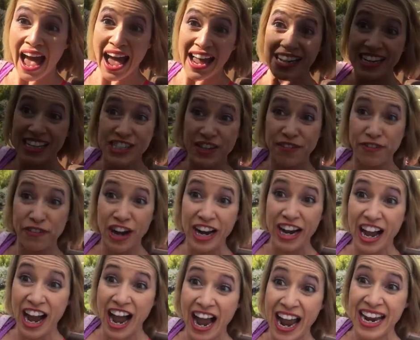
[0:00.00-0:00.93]
Eddie's afraid
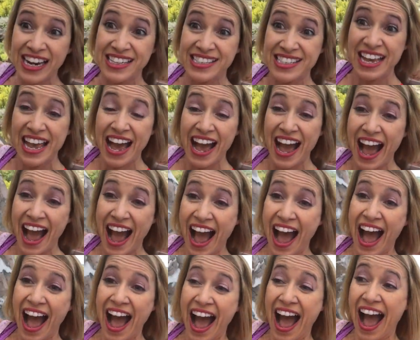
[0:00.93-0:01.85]
of heights.
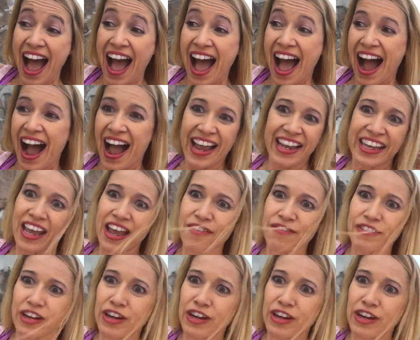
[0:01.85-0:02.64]
I can't